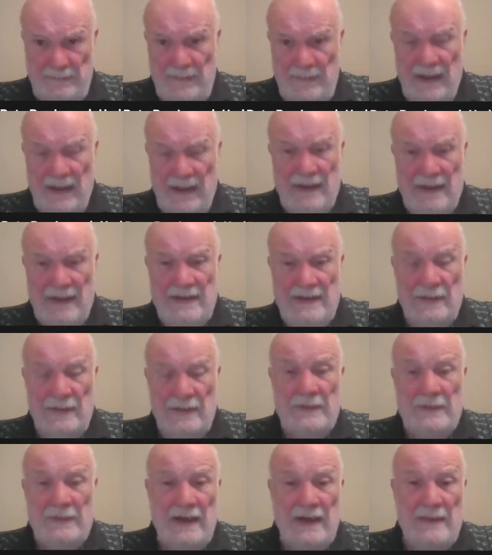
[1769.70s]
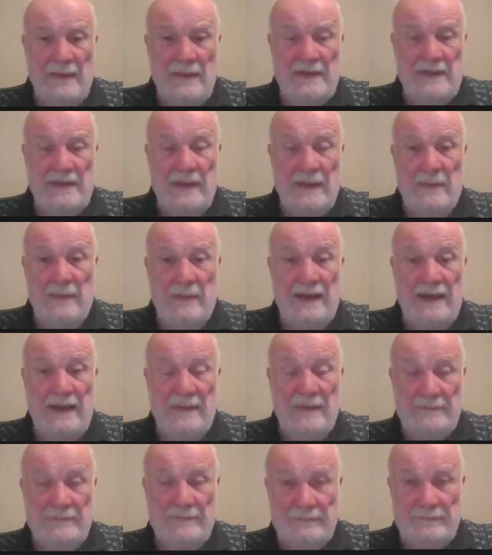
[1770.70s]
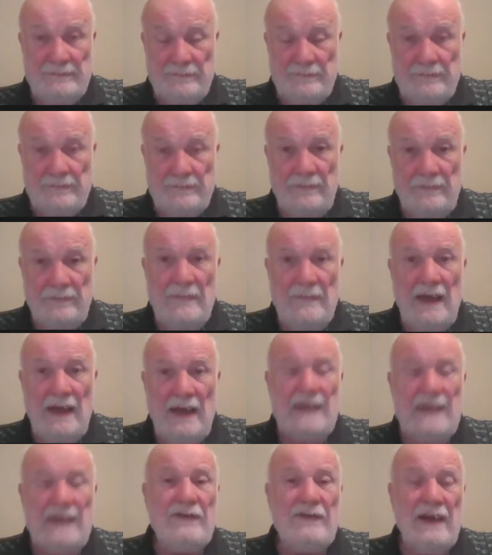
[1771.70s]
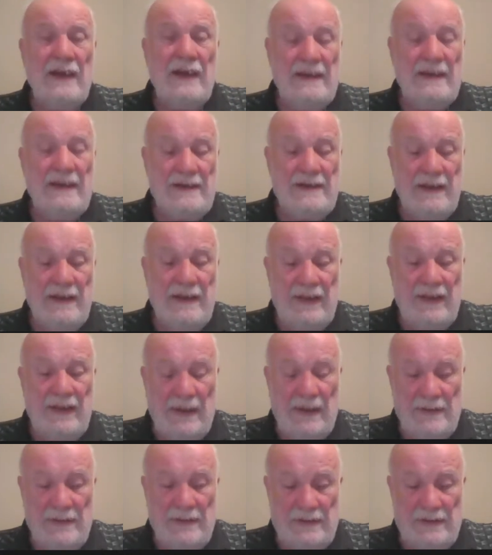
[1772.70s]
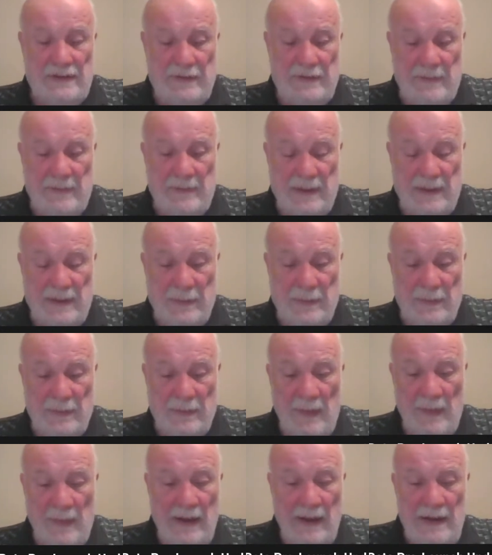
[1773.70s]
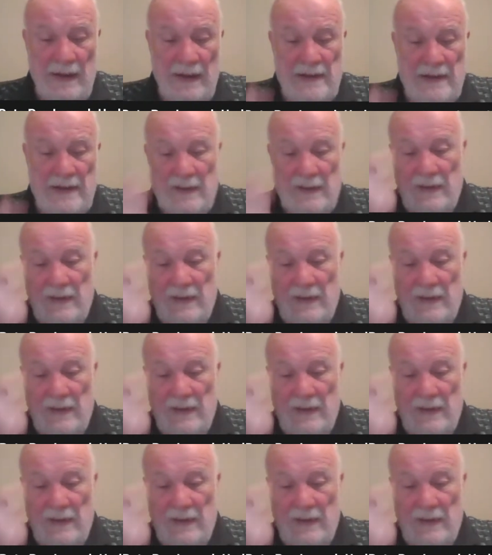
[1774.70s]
and sometimes can be literally into the thousands of people. So